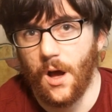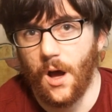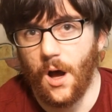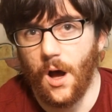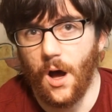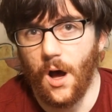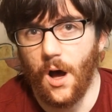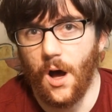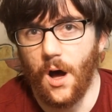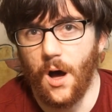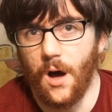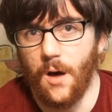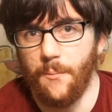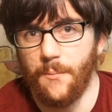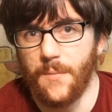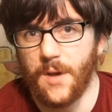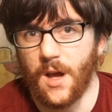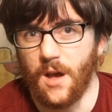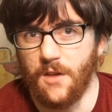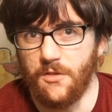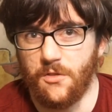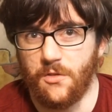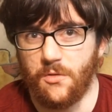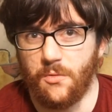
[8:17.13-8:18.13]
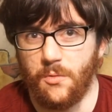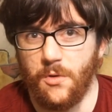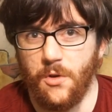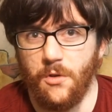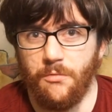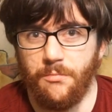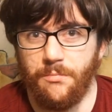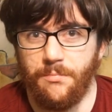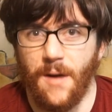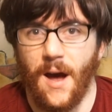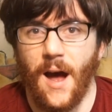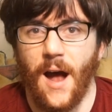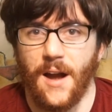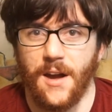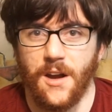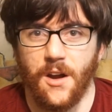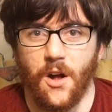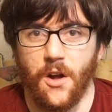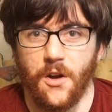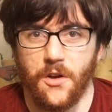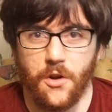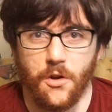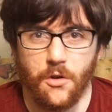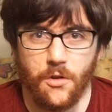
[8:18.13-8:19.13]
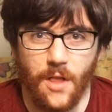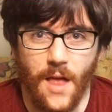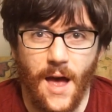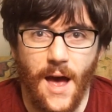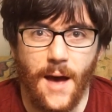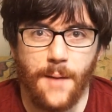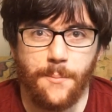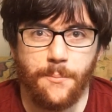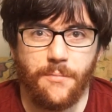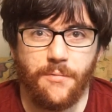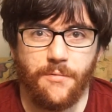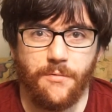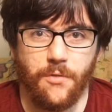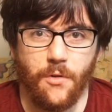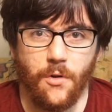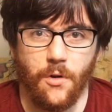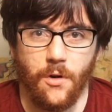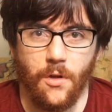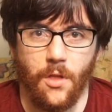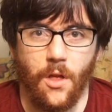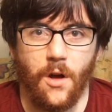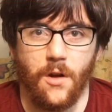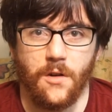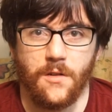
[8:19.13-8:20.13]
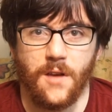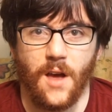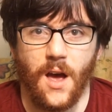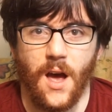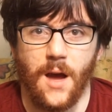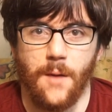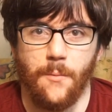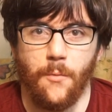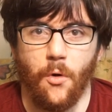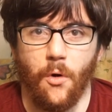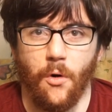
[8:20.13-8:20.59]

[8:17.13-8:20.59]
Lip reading: because you've had it on your lap for a long time,